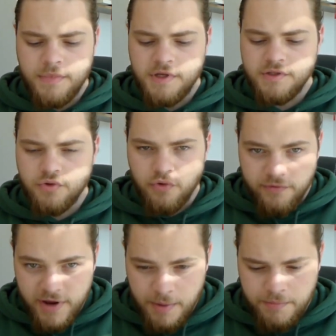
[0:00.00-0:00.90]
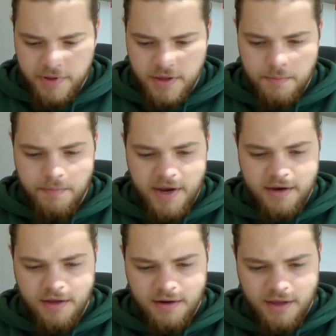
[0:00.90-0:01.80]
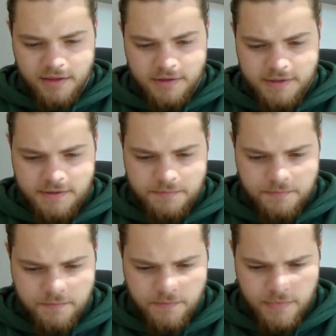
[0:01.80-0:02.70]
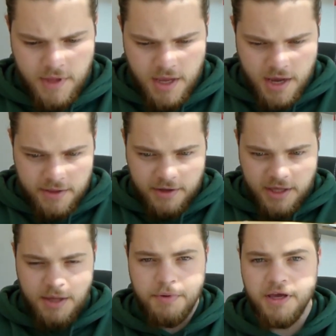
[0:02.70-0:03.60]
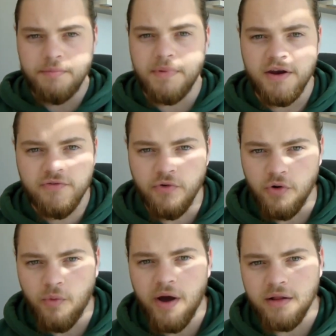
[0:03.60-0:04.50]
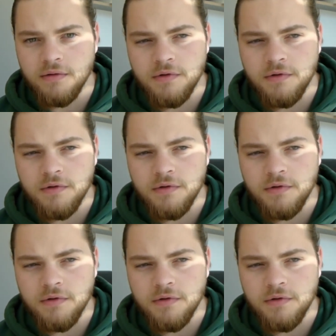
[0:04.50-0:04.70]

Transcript: sort of damp and then bending it like this, and then keeping it bent for a while